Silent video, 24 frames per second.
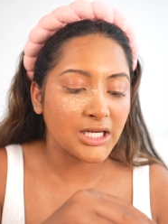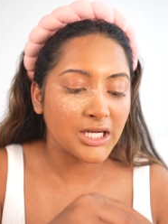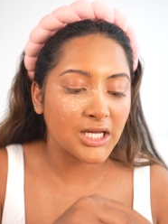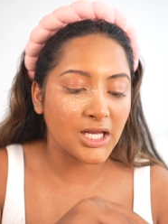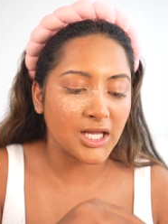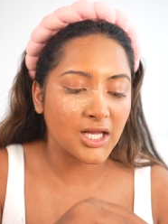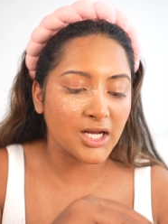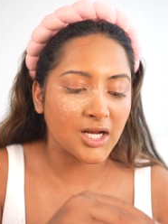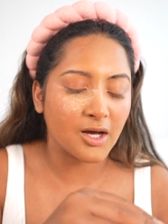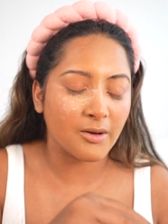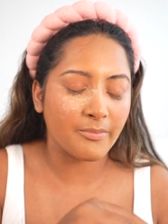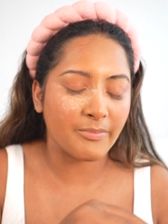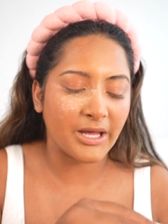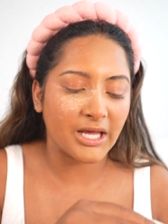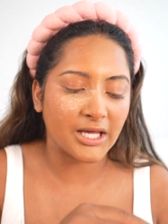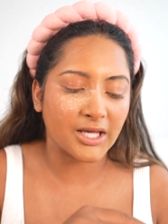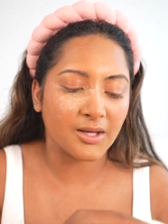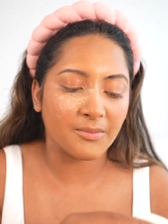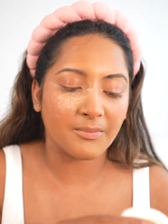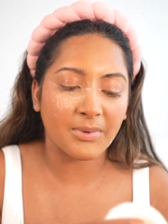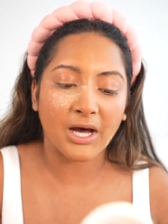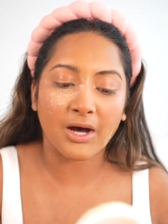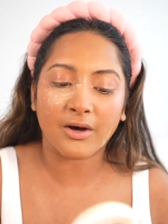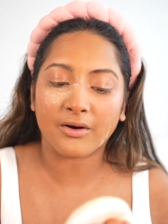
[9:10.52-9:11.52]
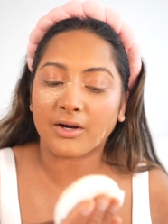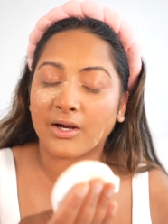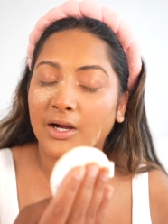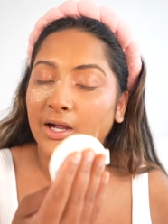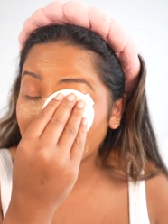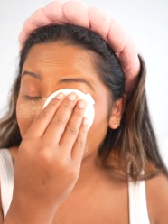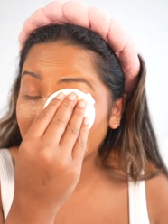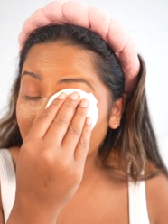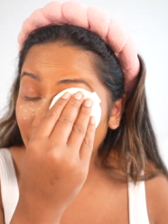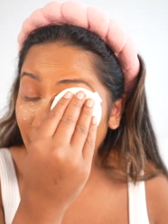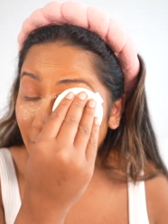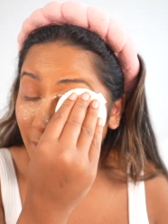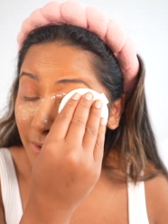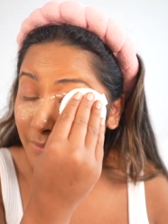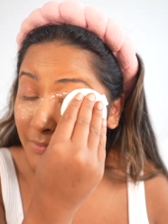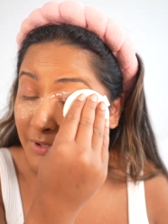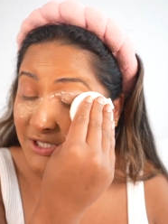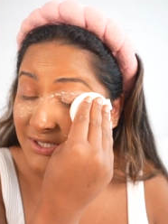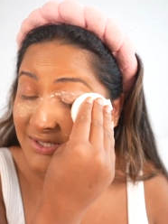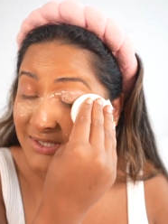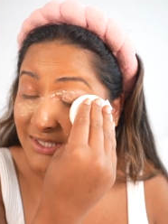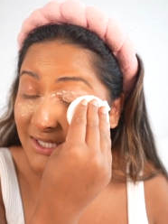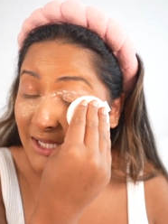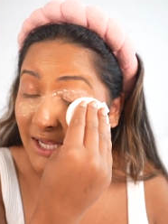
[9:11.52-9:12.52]
need a baking powder. And the Laura
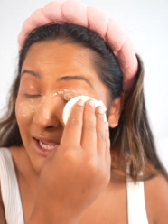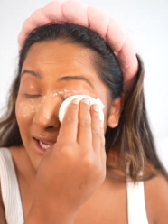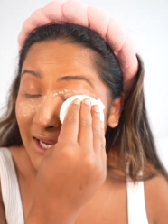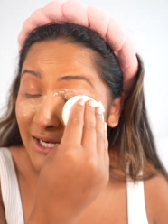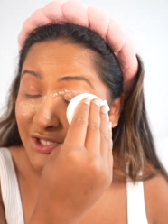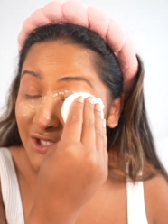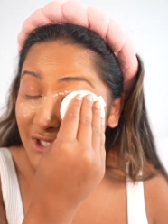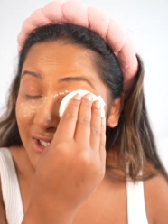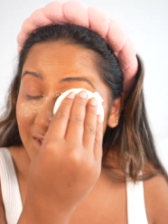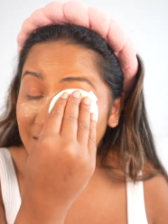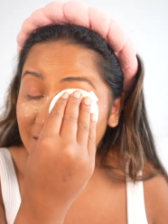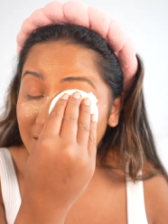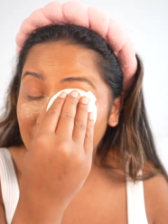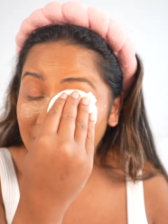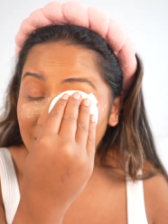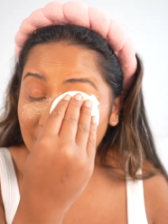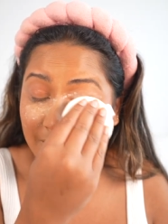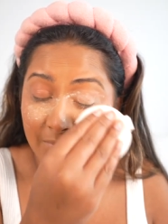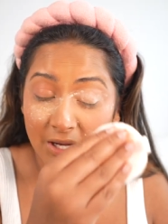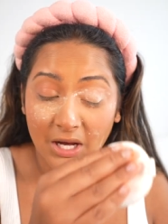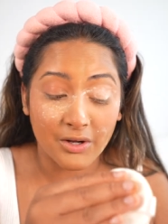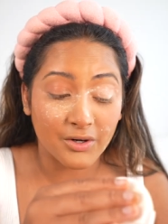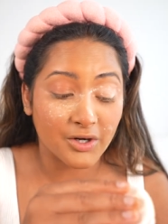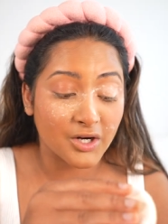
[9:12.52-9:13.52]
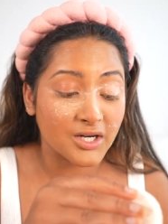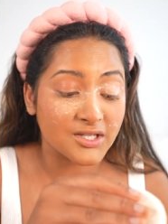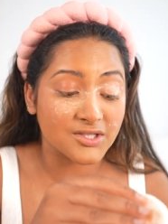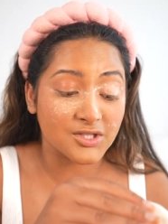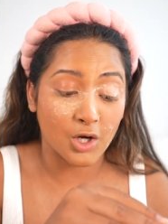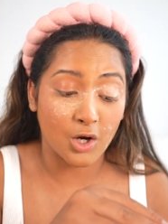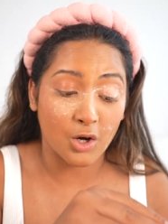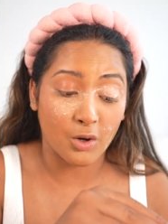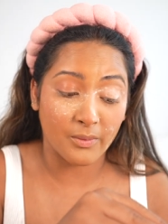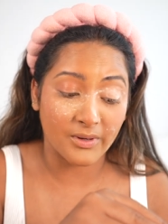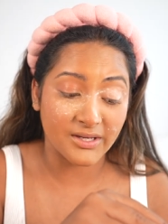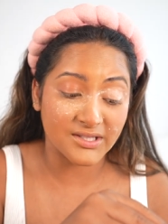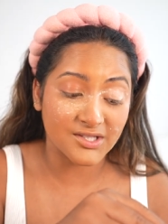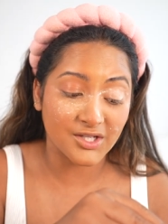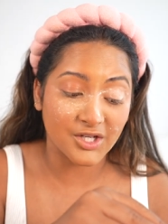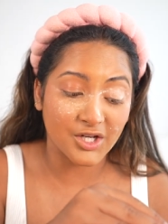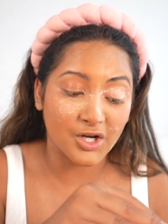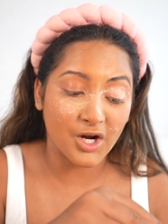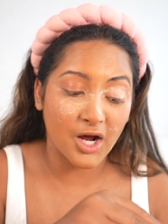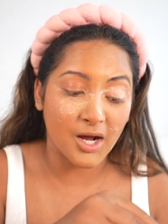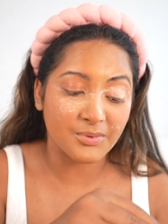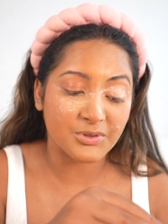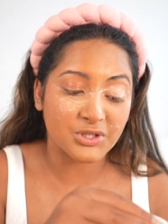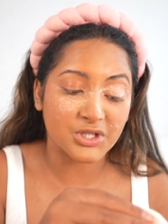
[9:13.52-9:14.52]
Mercier translucent powder is always a
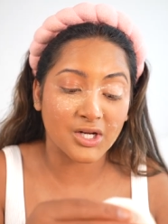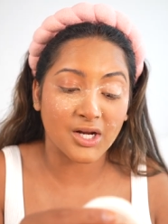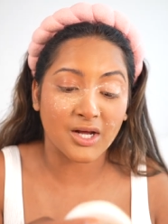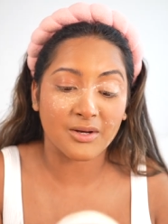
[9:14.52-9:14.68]
good option.